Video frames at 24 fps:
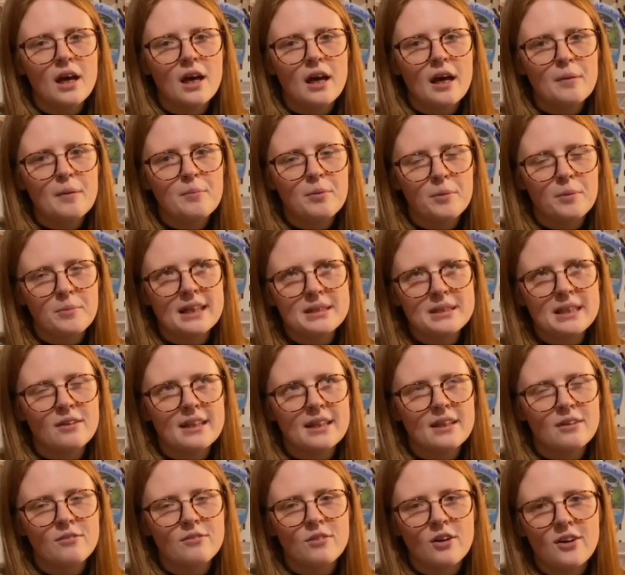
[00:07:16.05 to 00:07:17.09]
I'm probably saying
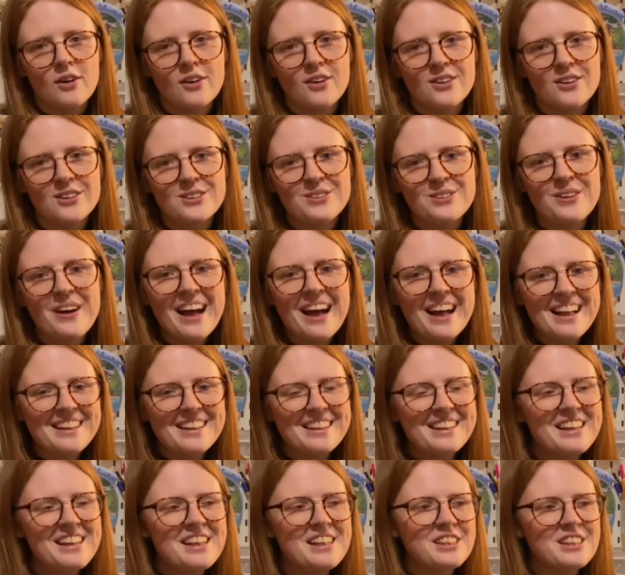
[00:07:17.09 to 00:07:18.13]
that wrong as well.